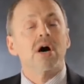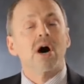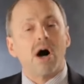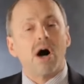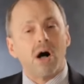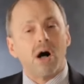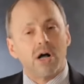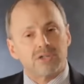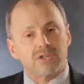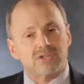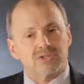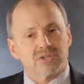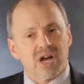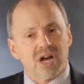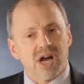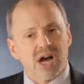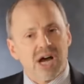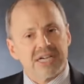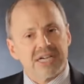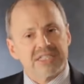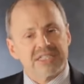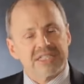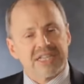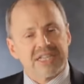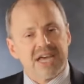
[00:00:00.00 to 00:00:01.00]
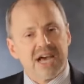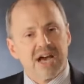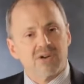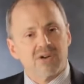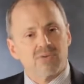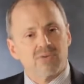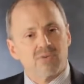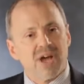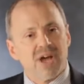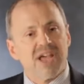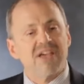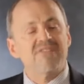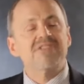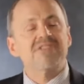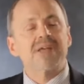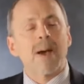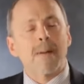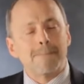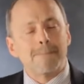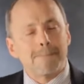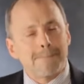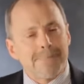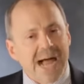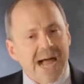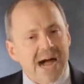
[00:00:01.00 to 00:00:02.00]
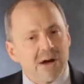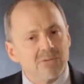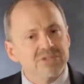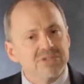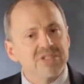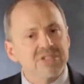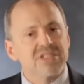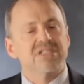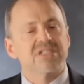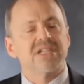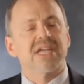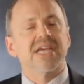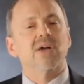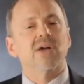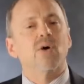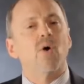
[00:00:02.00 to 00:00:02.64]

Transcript: Ultra-high sound waves bouncing